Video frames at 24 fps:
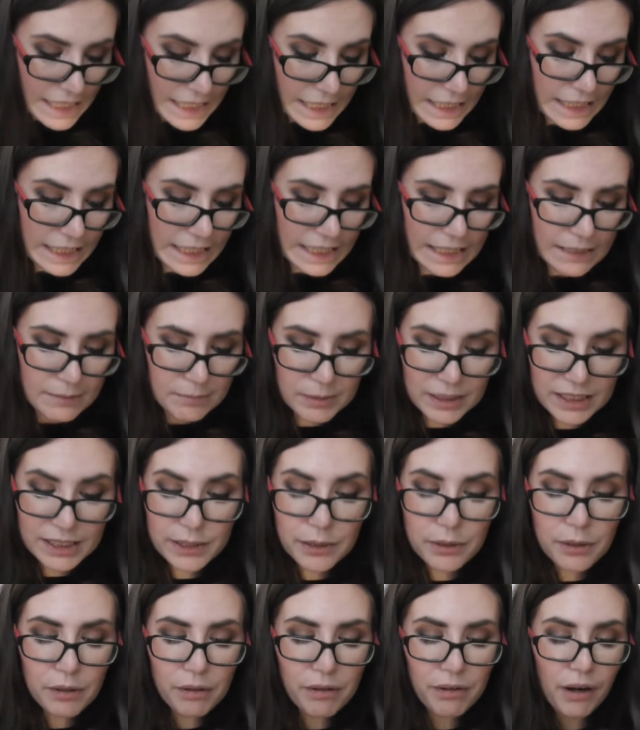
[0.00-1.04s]
Um,
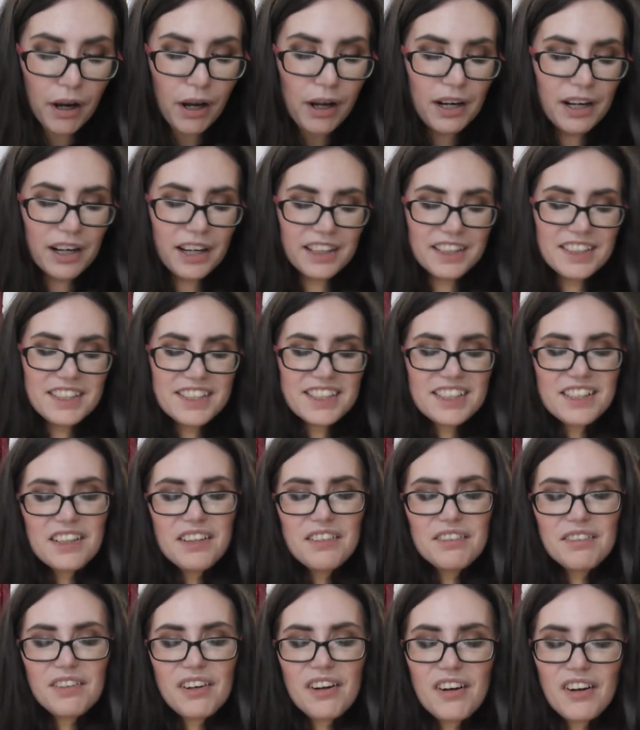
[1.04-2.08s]
so first
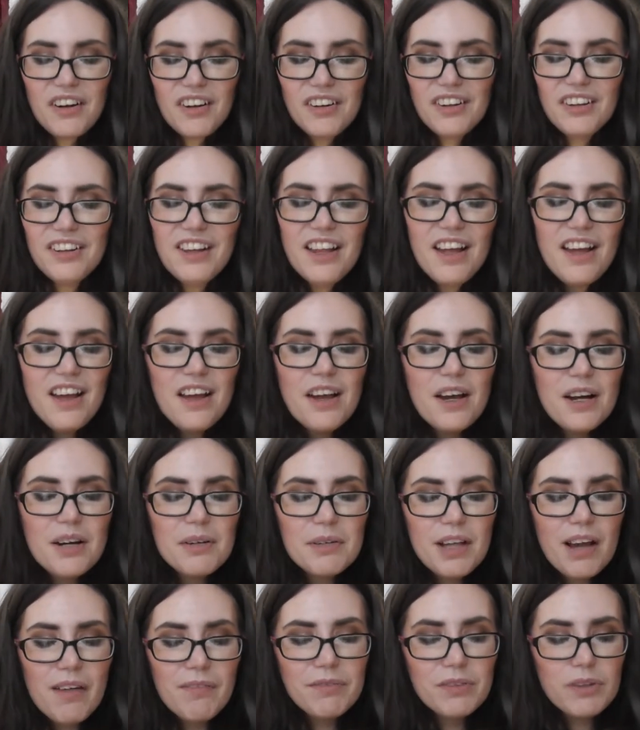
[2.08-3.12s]
of all
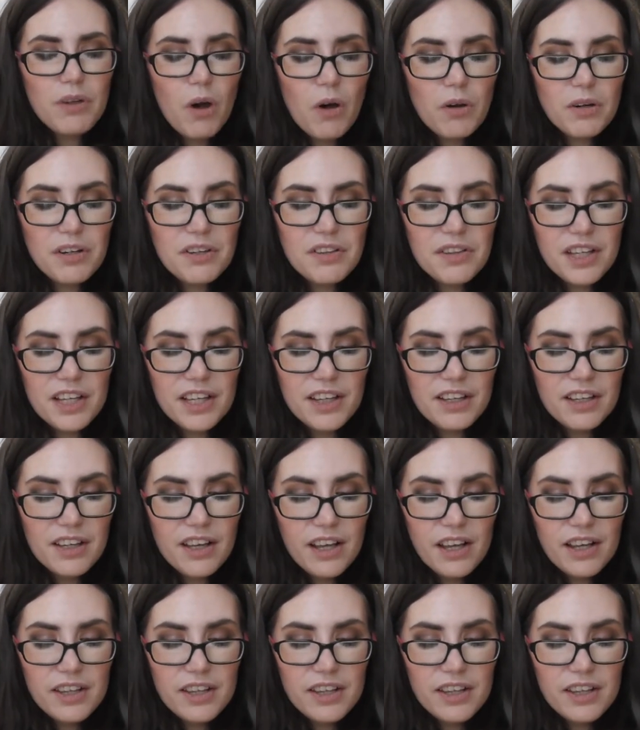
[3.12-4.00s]
we have Dorothy,